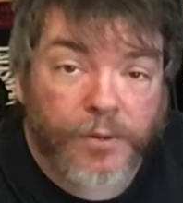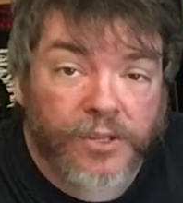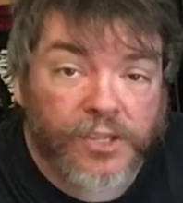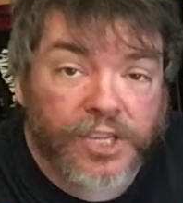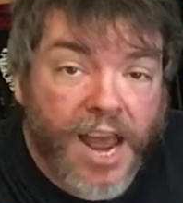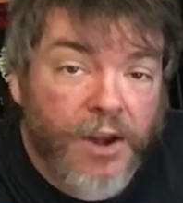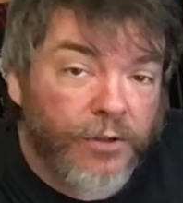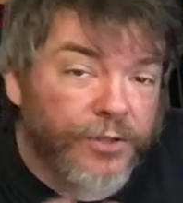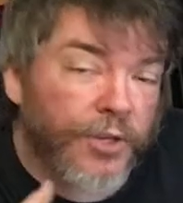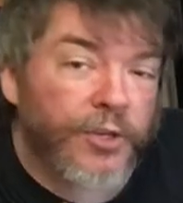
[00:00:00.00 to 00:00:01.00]
to the
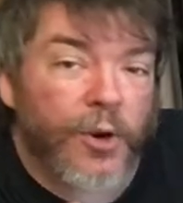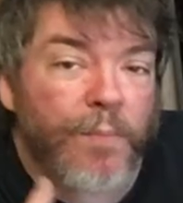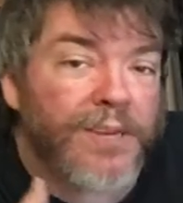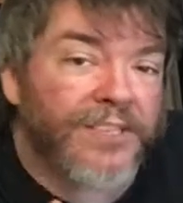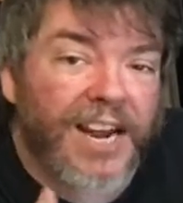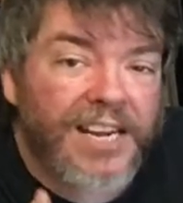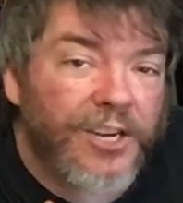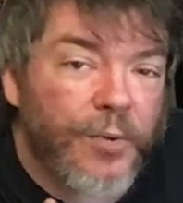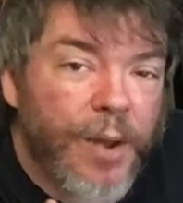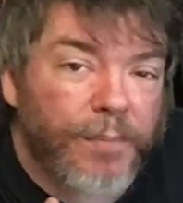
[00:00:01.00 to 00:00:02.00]
channel so you don't miss any
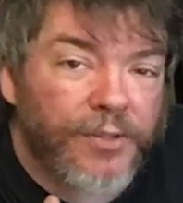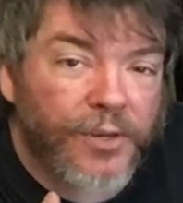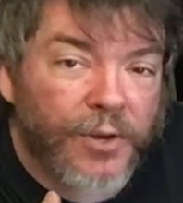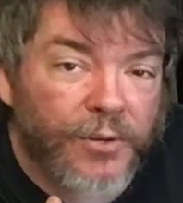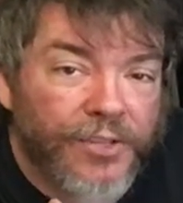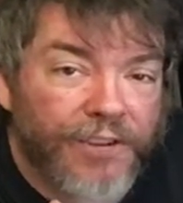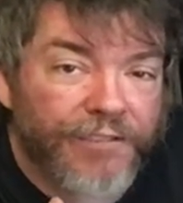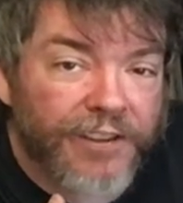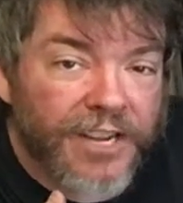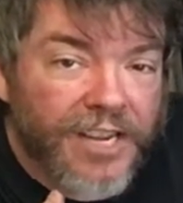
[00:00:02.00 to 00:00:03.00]
new episodes of